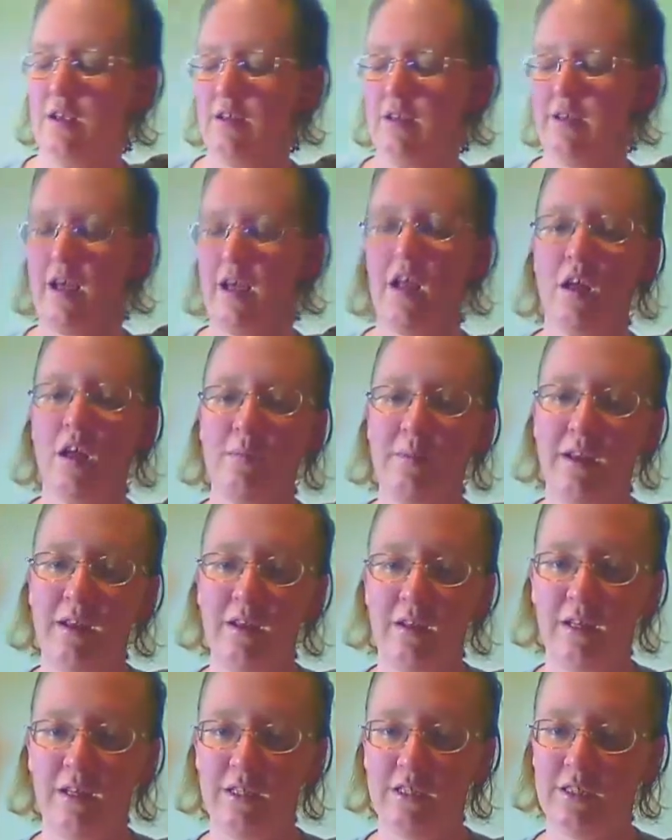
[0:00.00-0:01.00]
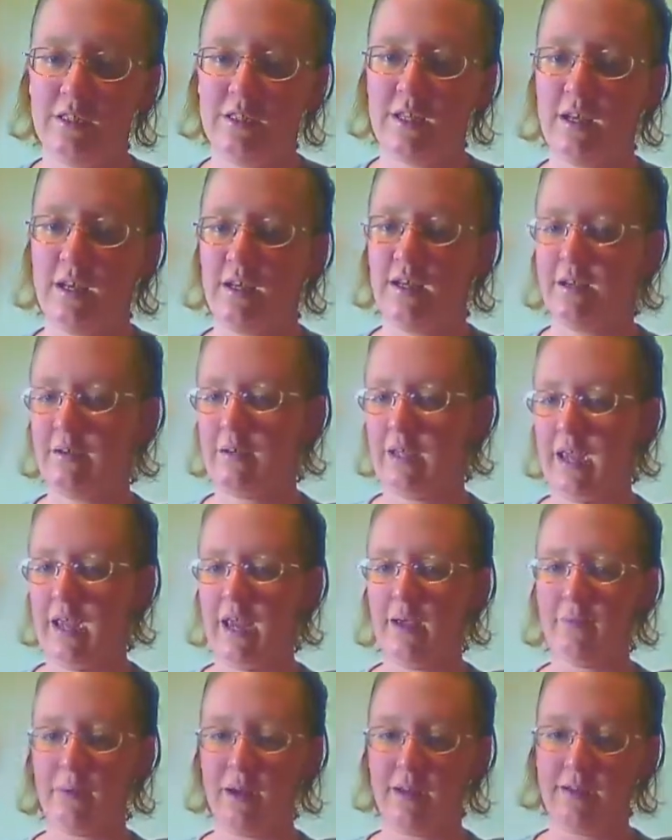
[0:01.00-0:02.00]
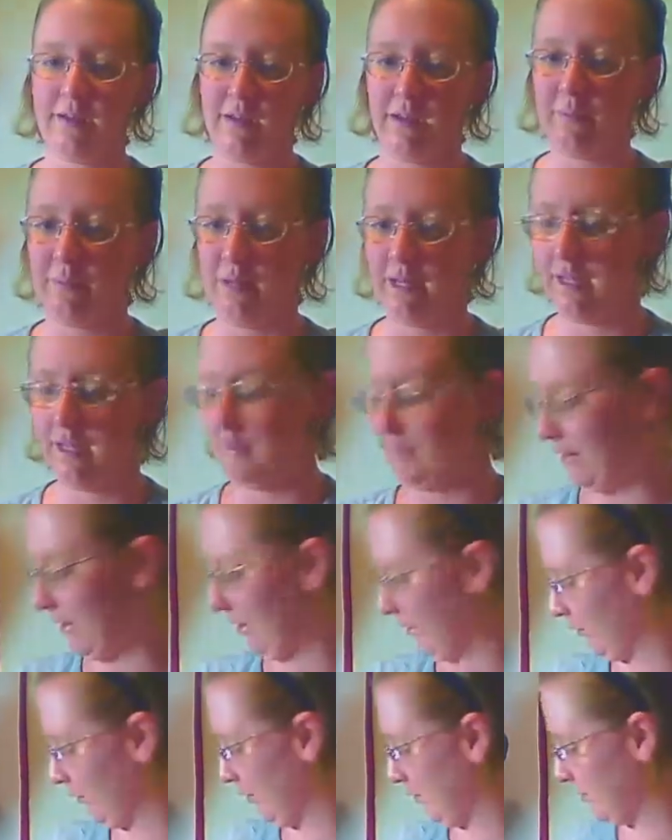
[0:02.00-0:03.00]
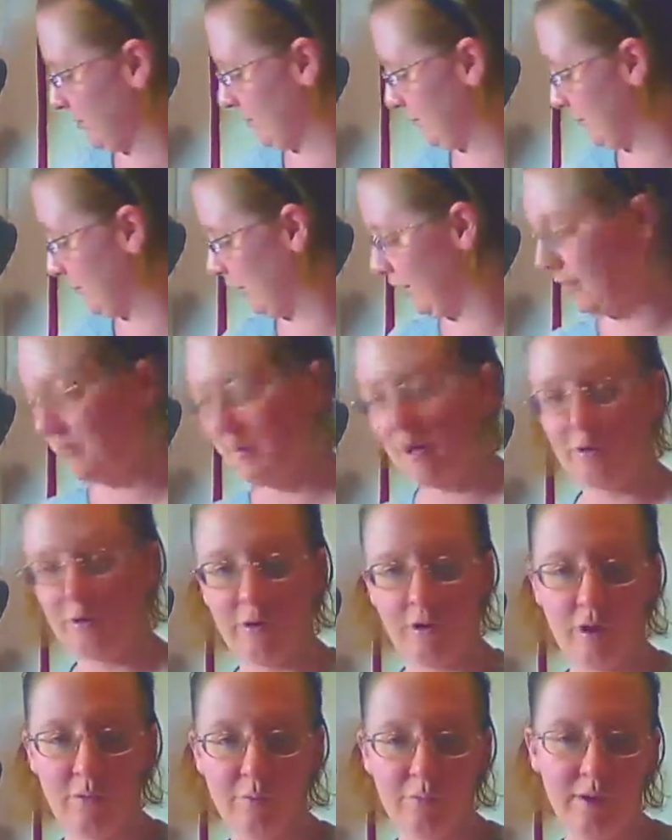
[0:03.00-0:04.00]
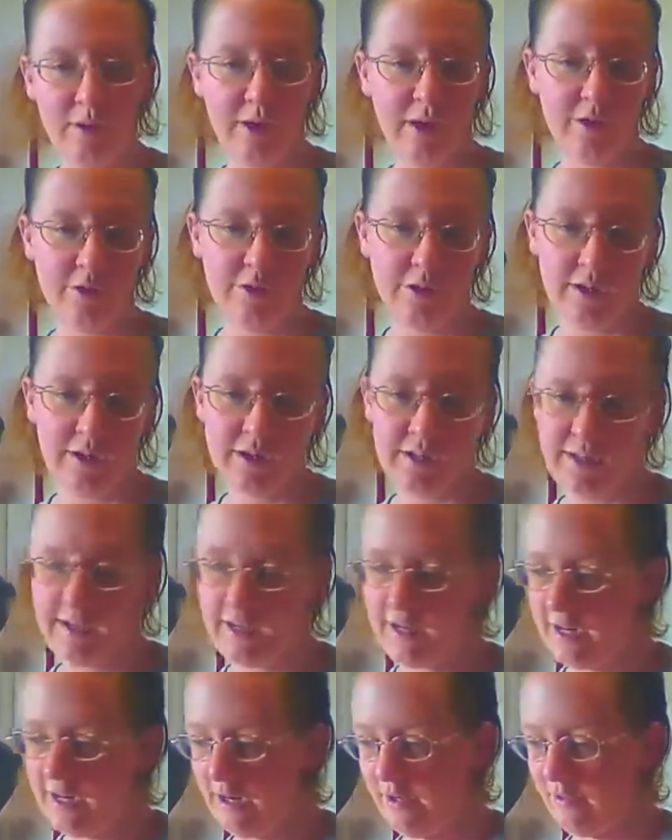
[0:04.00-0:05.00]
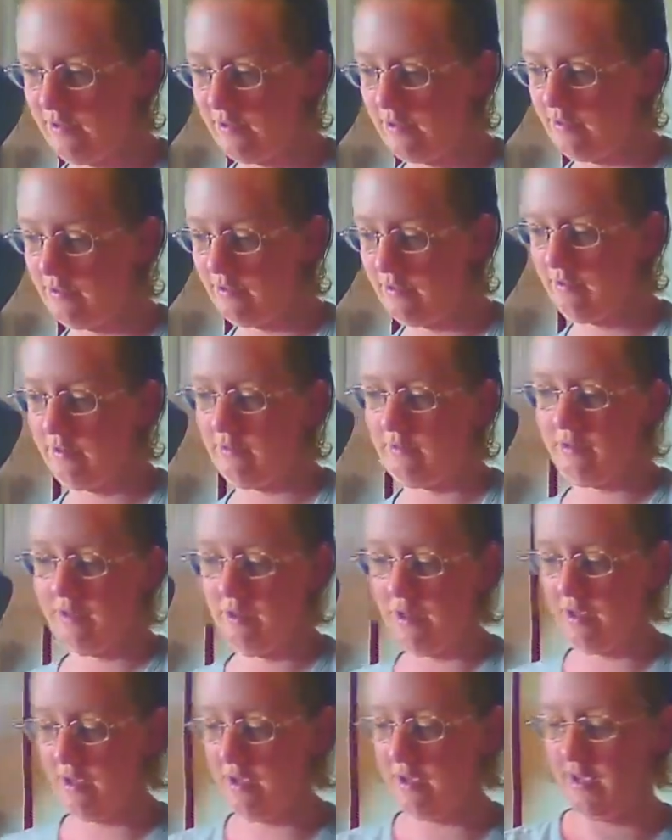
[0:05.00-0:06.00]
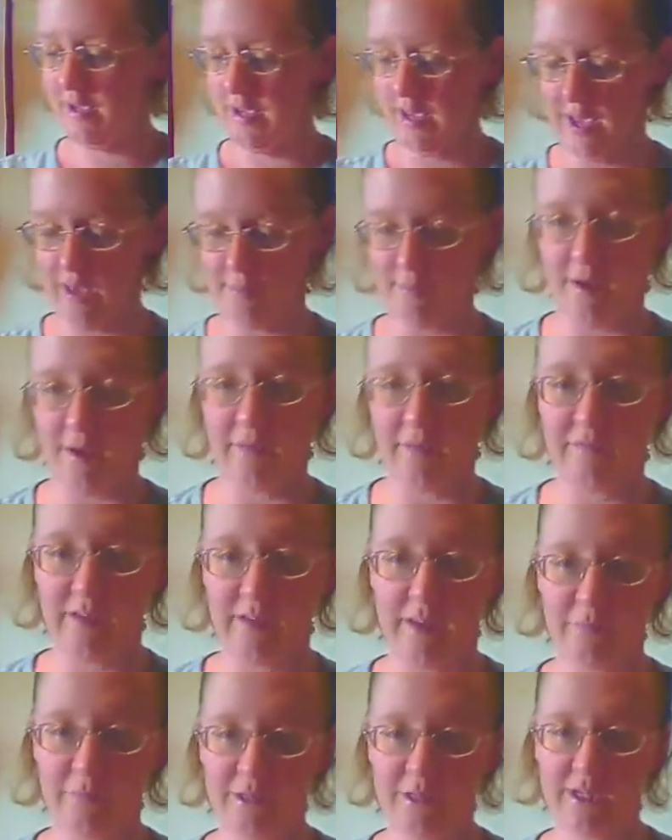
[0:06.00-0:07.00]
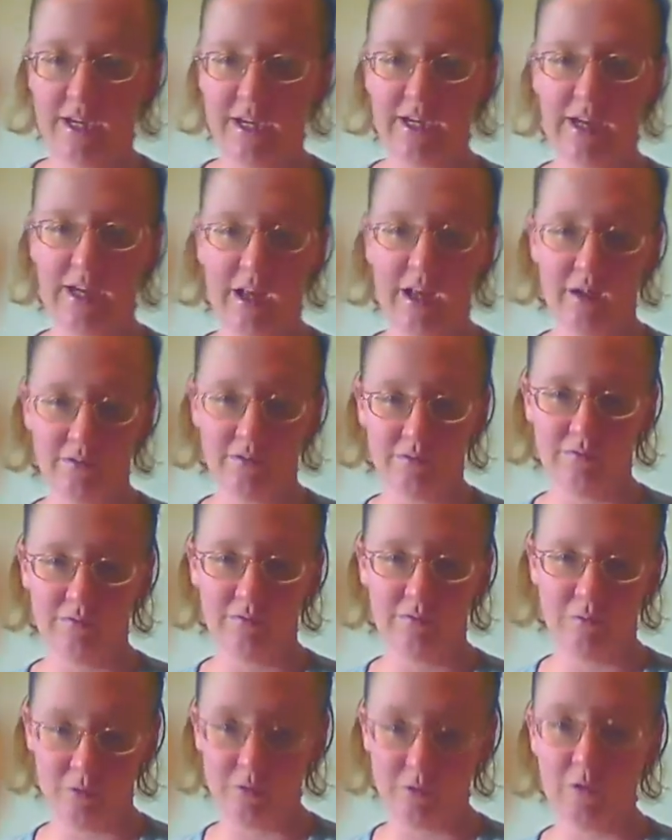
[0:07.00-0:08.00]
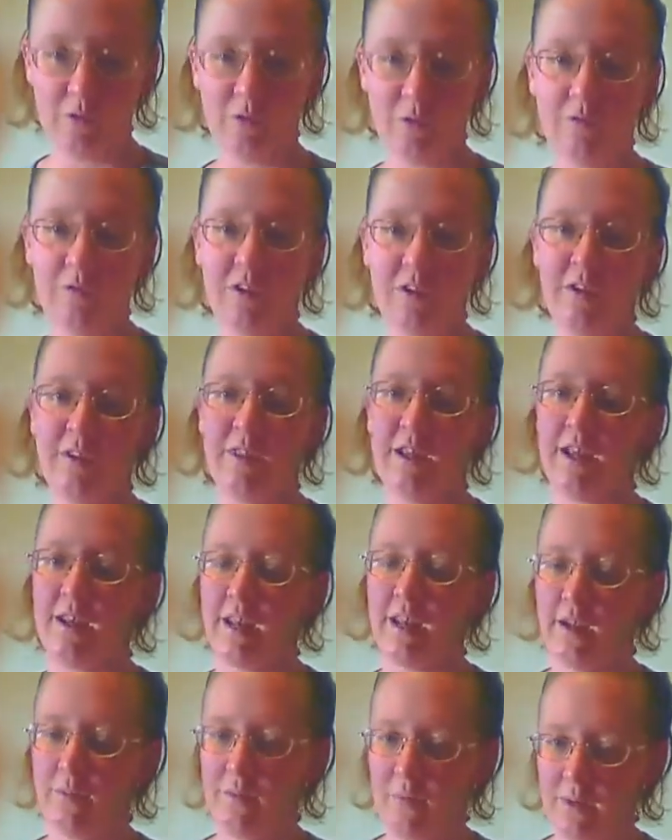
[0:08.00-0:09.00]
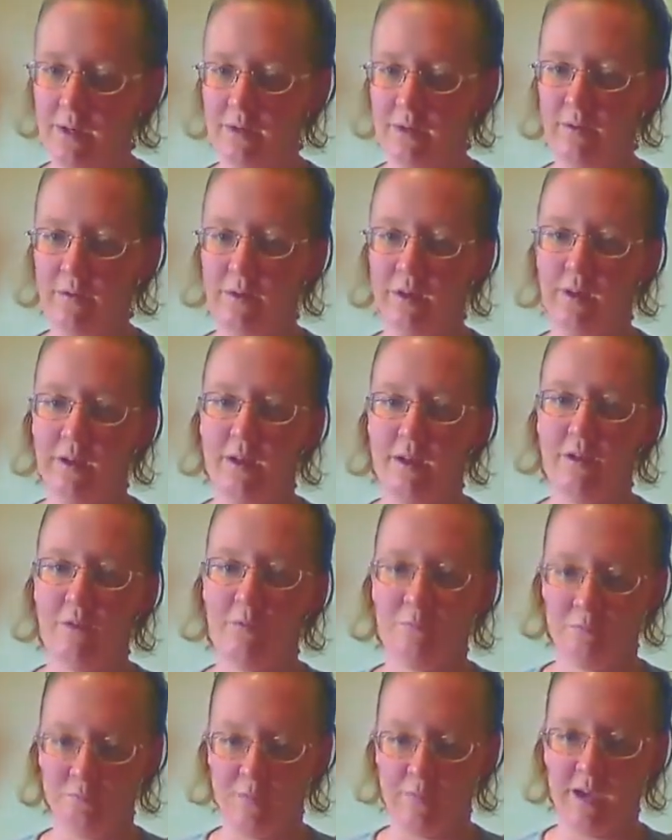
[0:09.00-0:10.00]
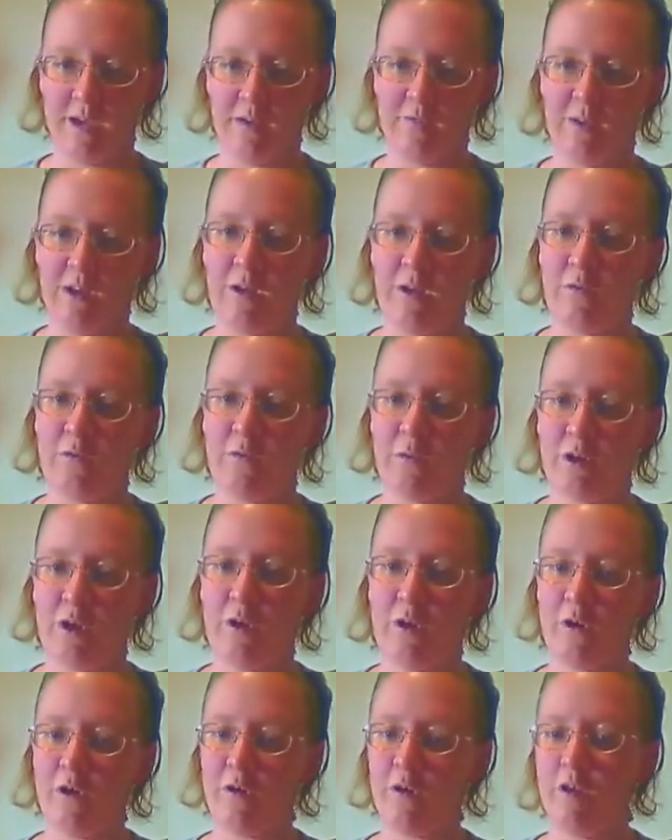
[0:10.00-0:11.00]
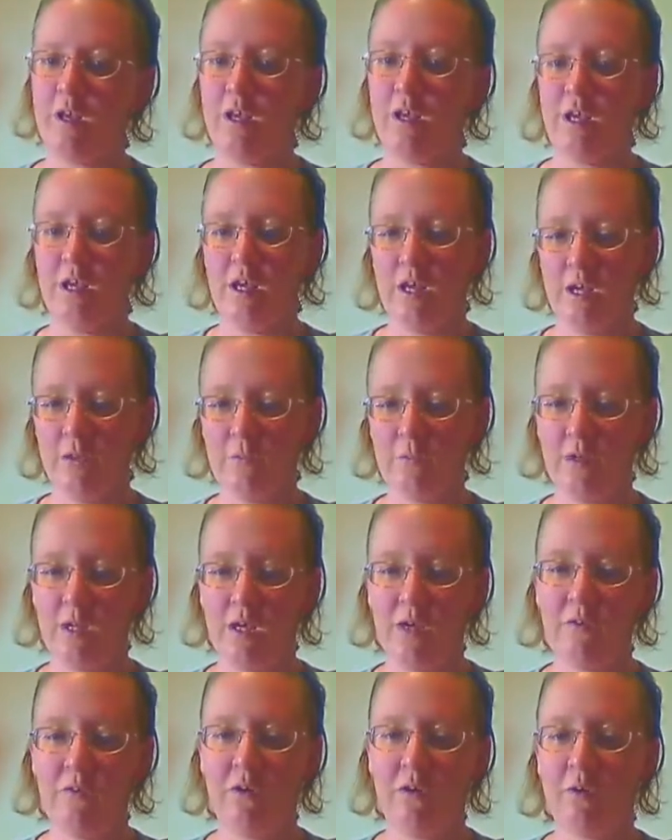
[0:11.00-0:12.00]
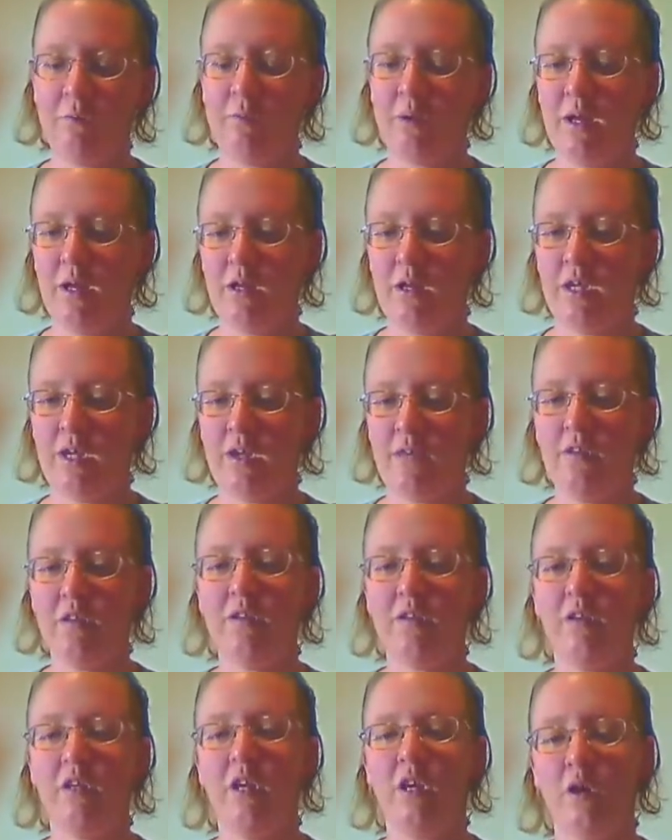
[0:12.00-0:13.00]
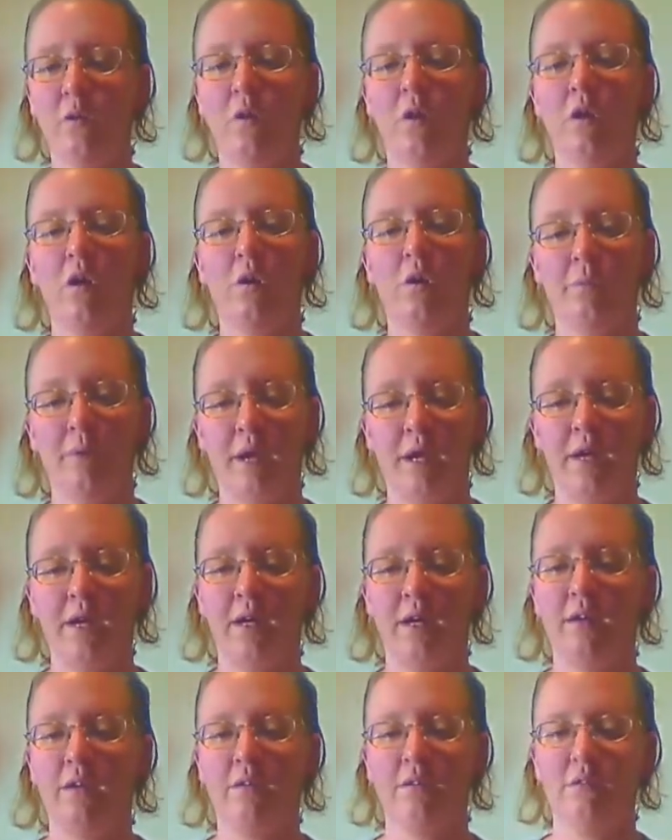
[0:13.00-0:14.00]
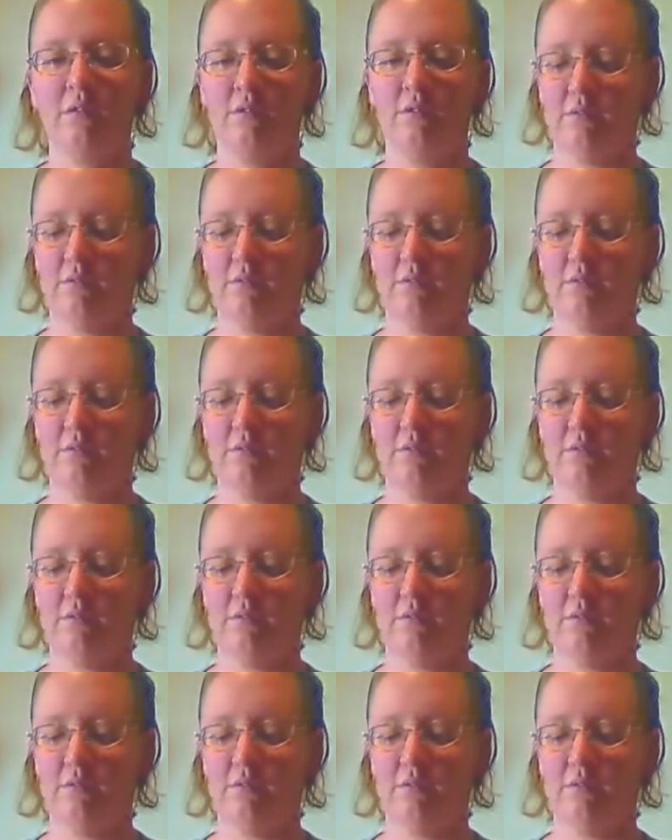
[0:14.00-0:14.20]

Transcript: That ought to be delicious. I, I can't wait to get me another pot roast to put in my crock pot and try that out. And mm. have my family check it out. We'll do a reveal that day when we do it, and I'll make a video for y'all. And we'll give your give us you our opinion.